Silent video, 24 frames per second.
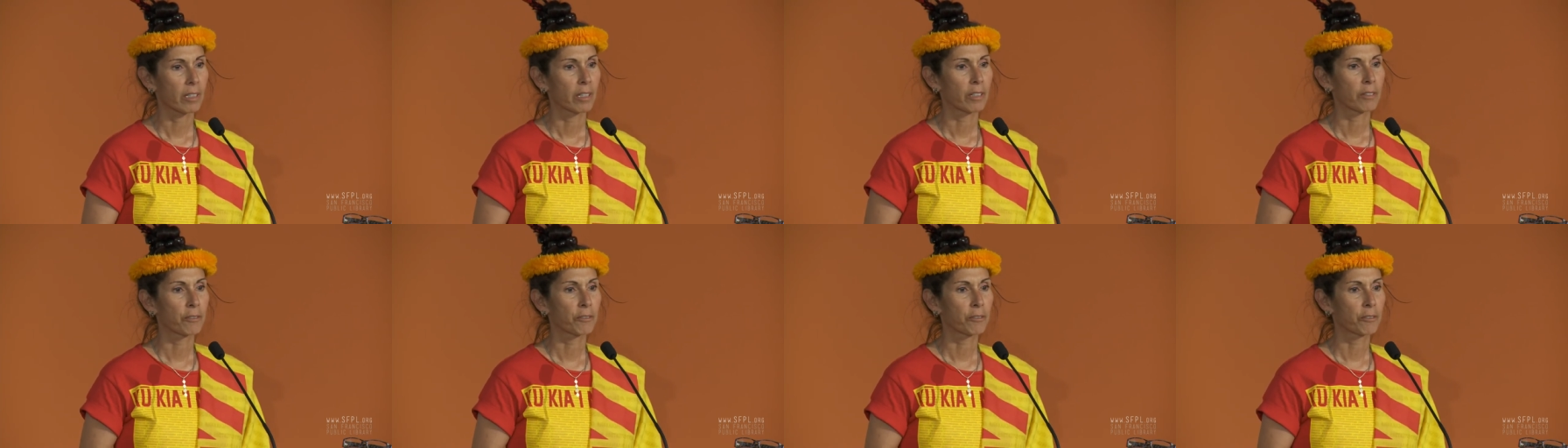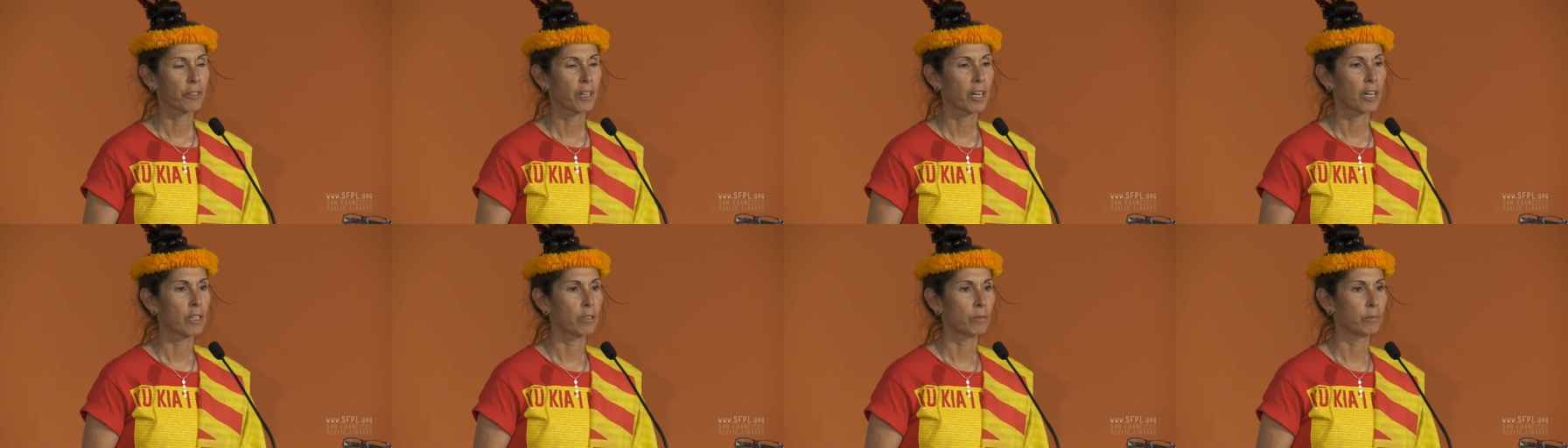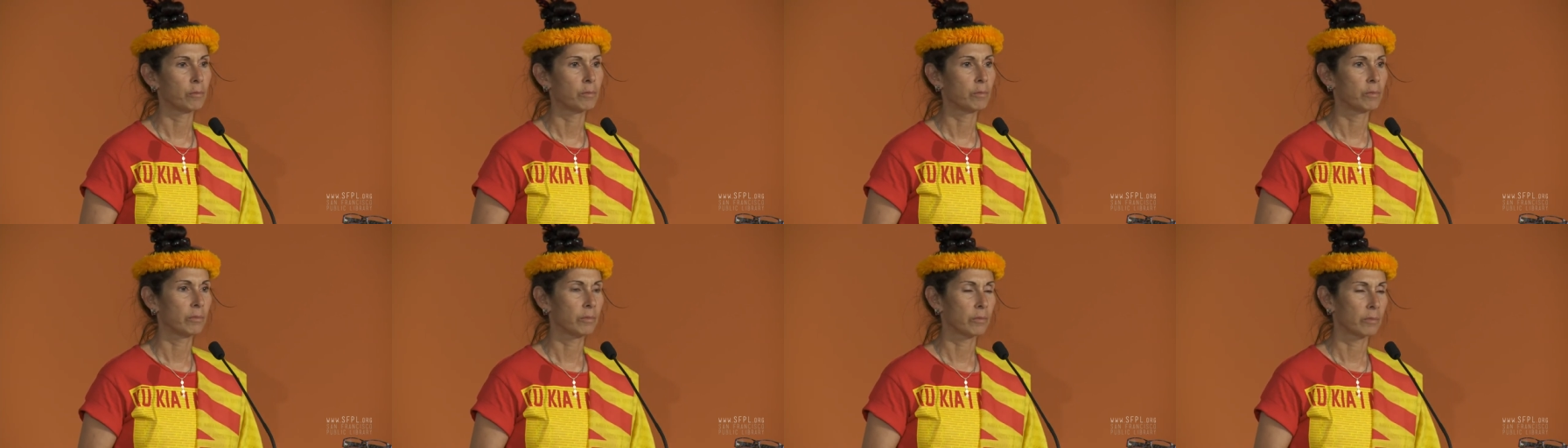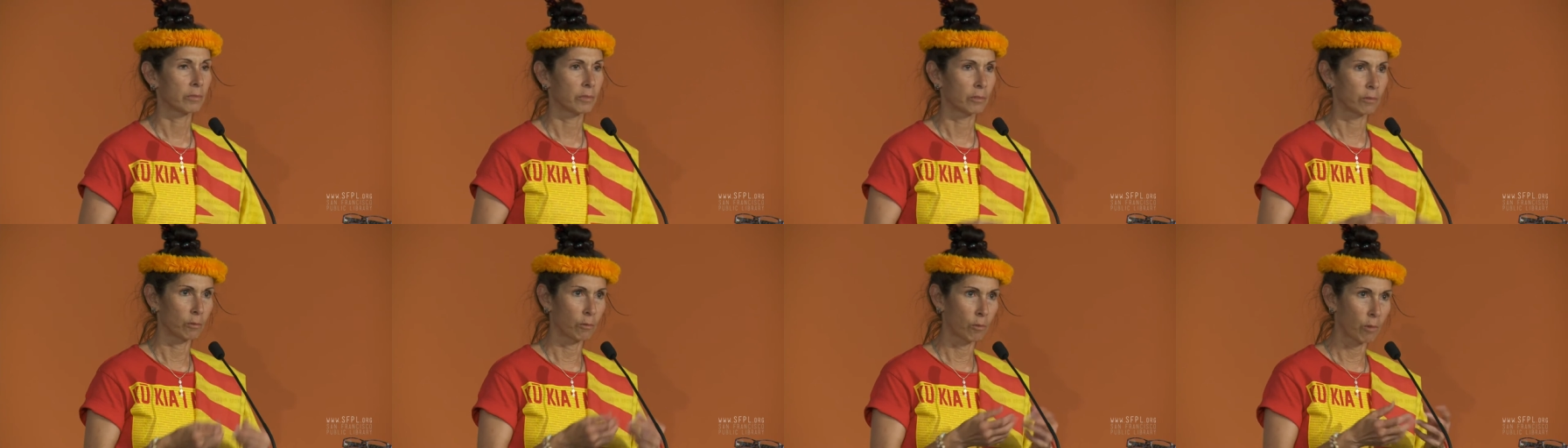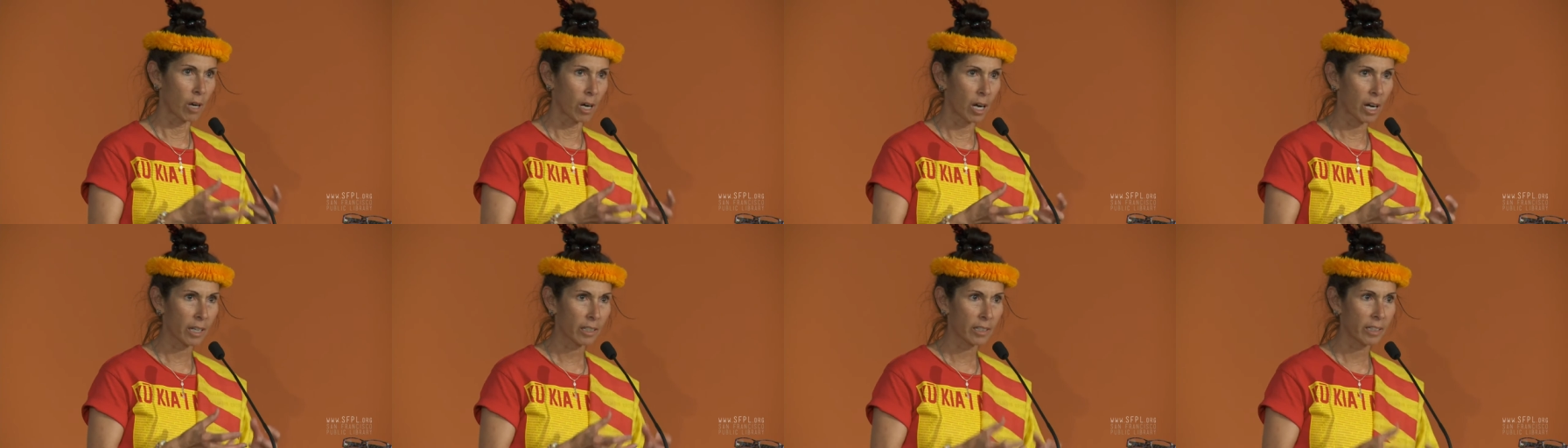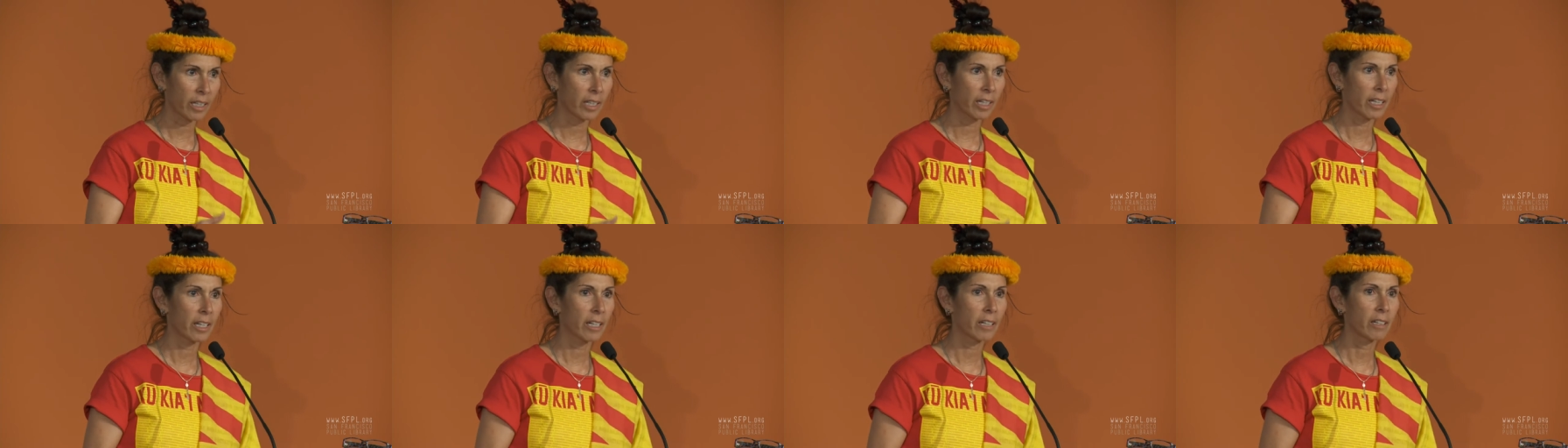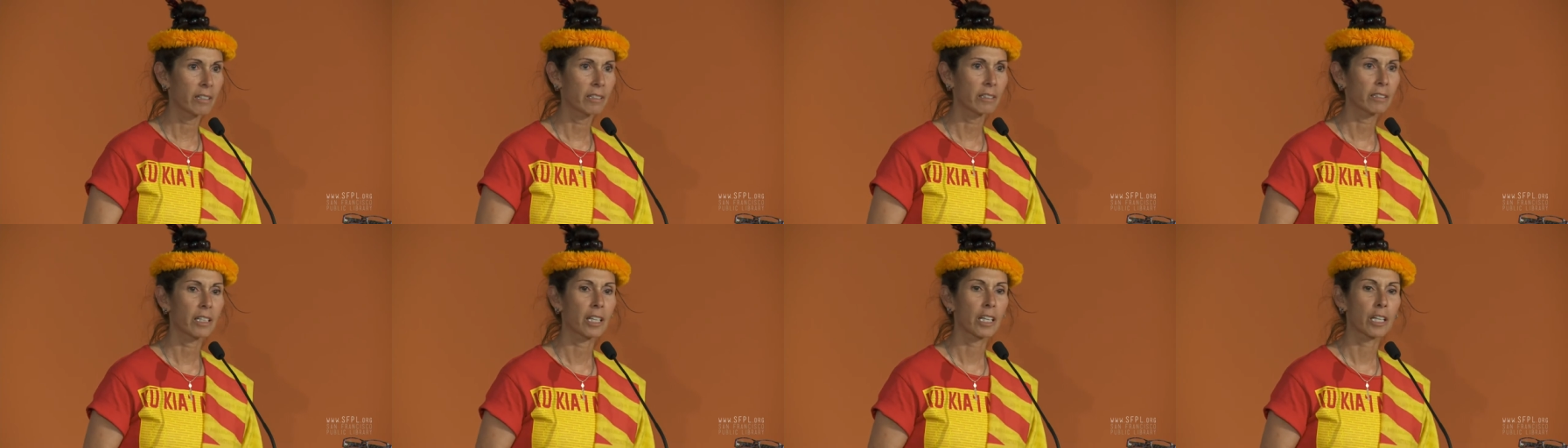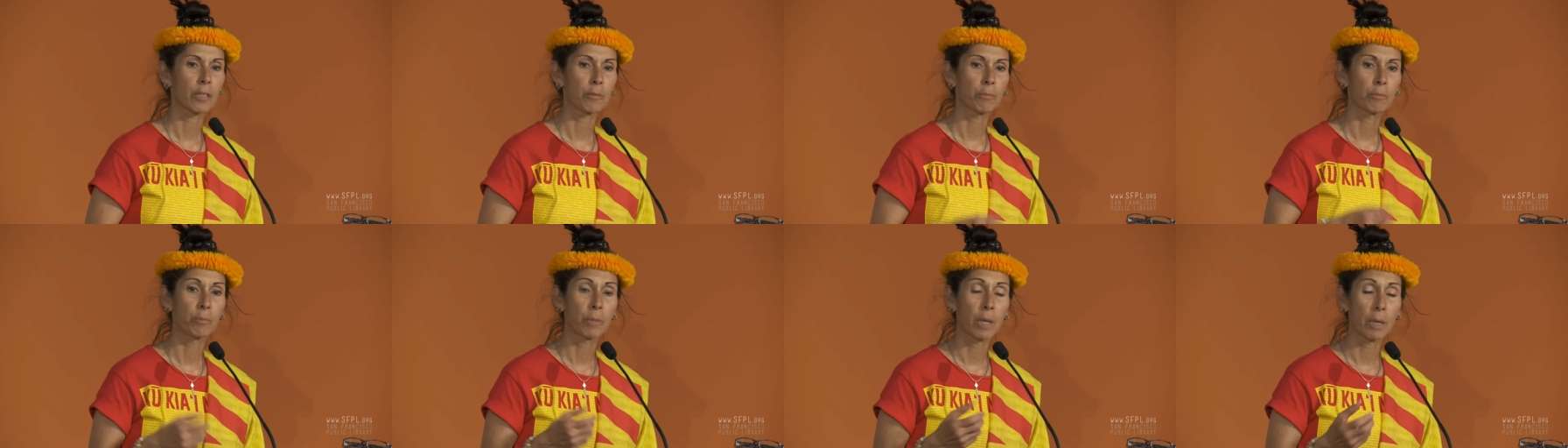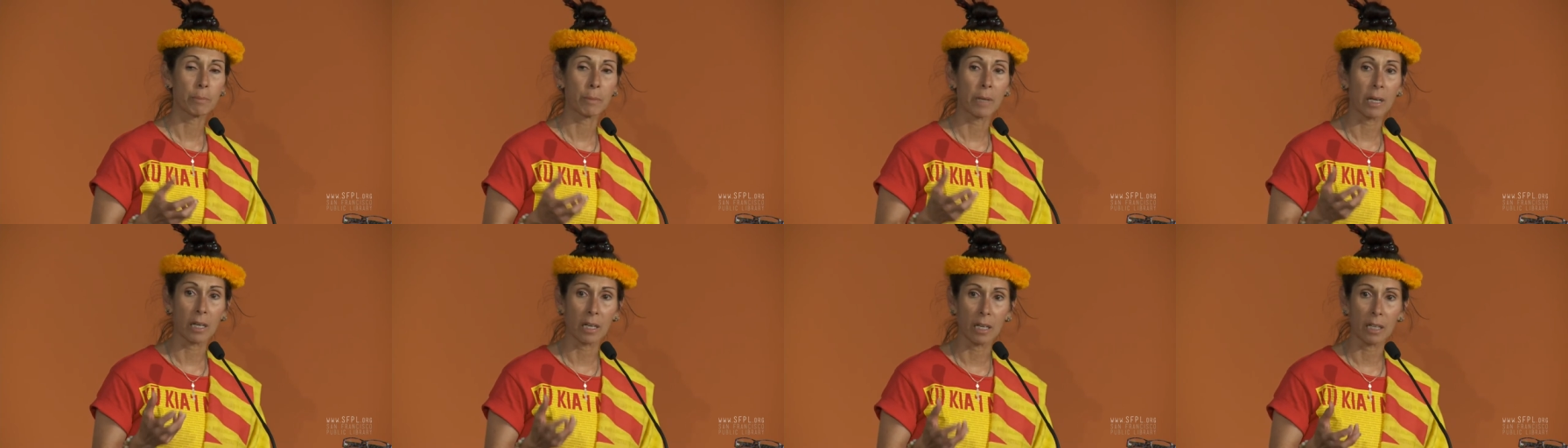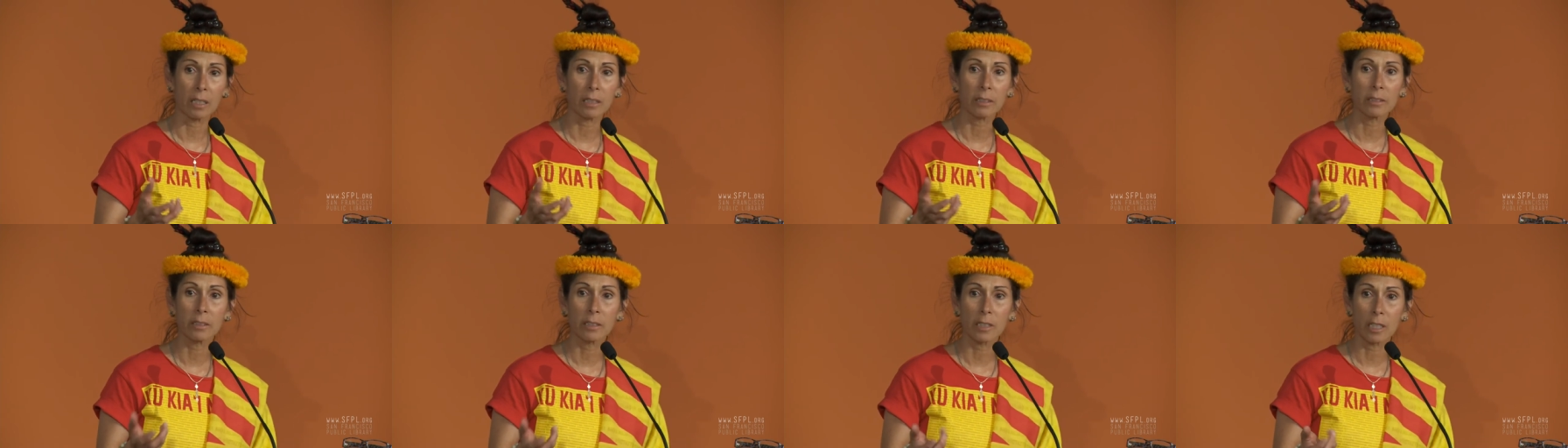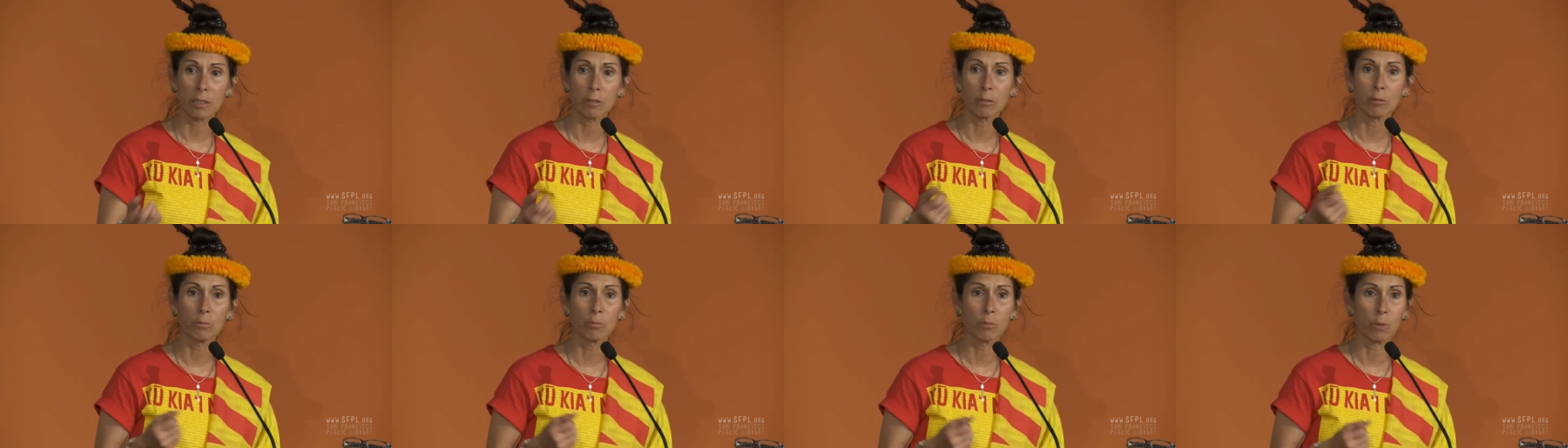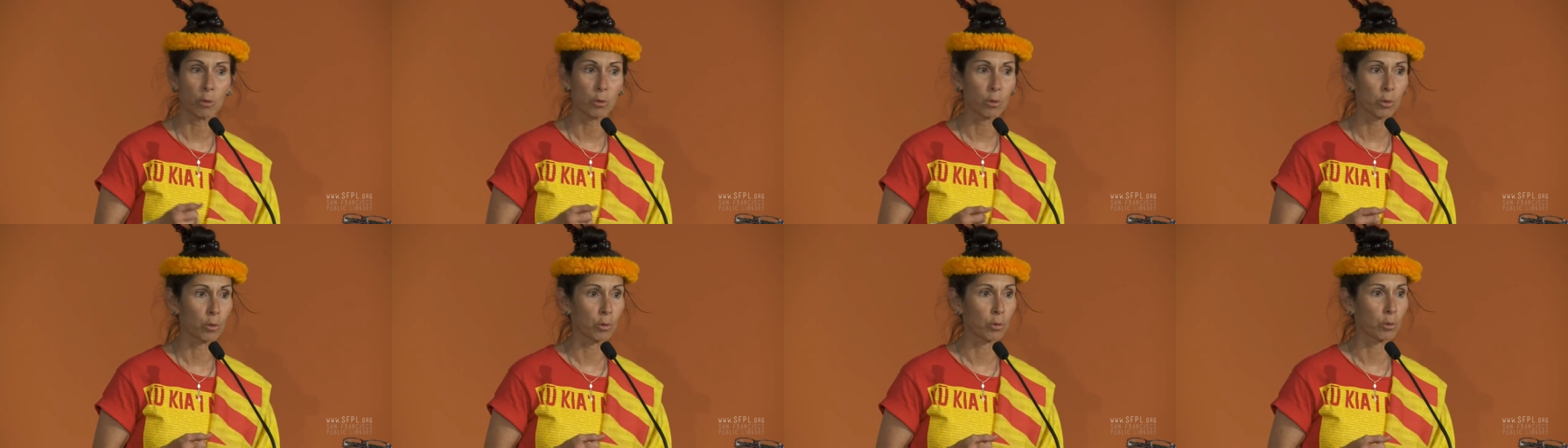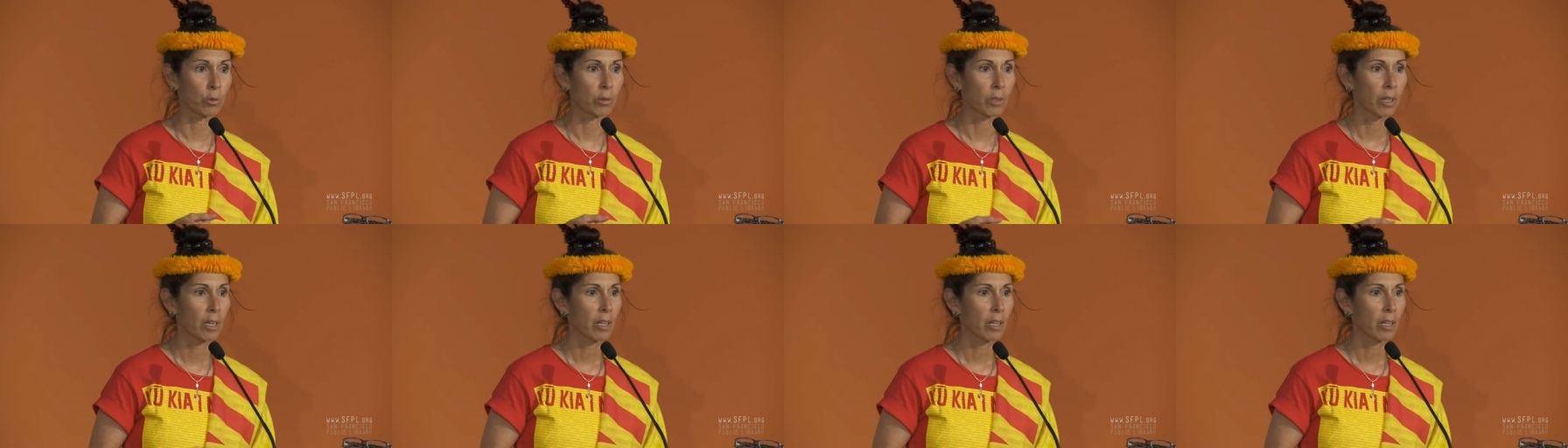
from Wakea and Papahanaumoku,